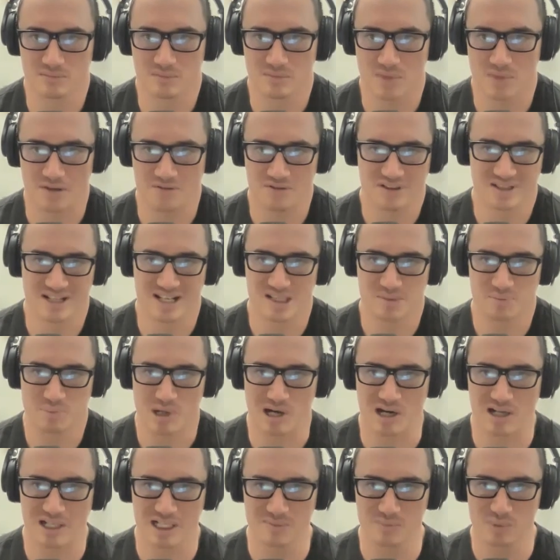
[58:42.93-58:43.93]
I think that's
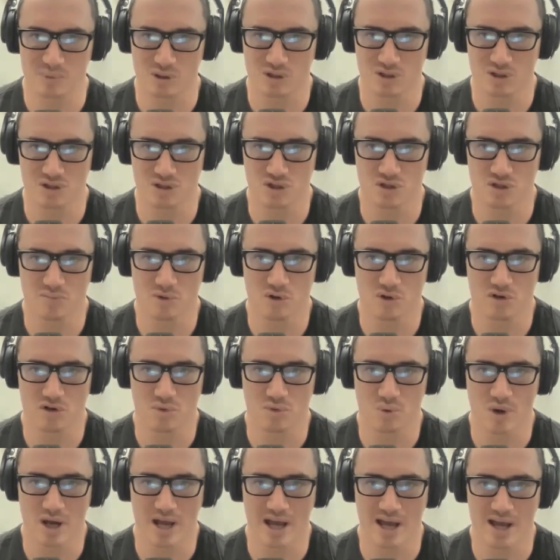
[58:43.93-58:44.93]
partly because you're more
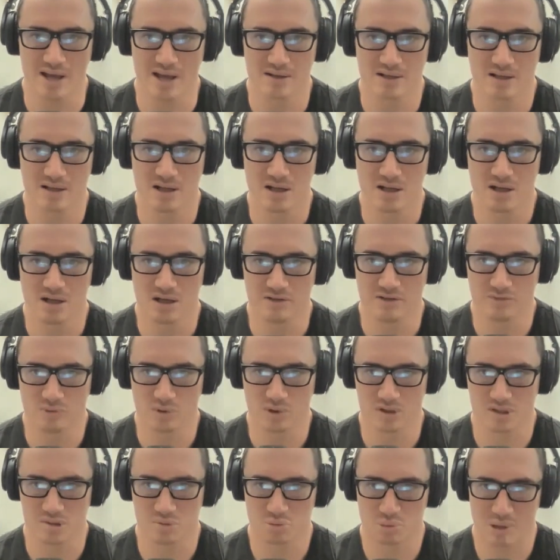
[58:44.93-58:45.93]
aware of
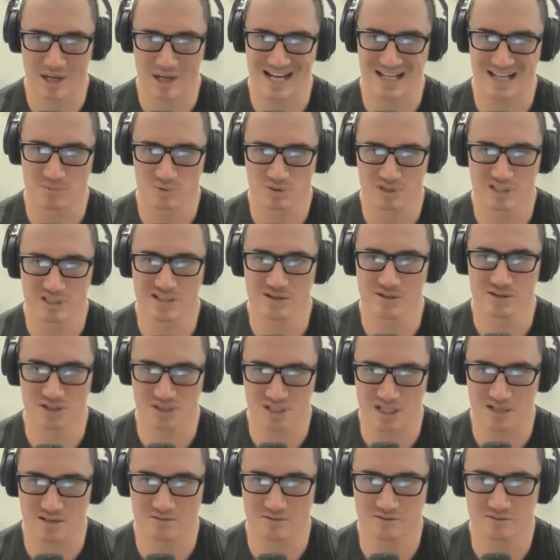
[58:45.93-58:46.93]
what's bad within
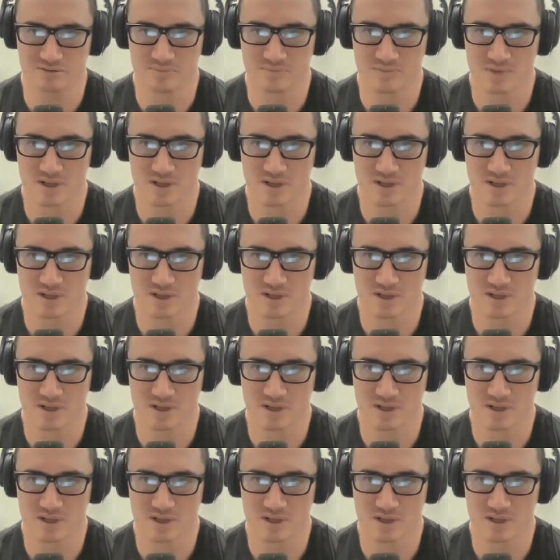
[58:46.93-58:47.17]
yourself,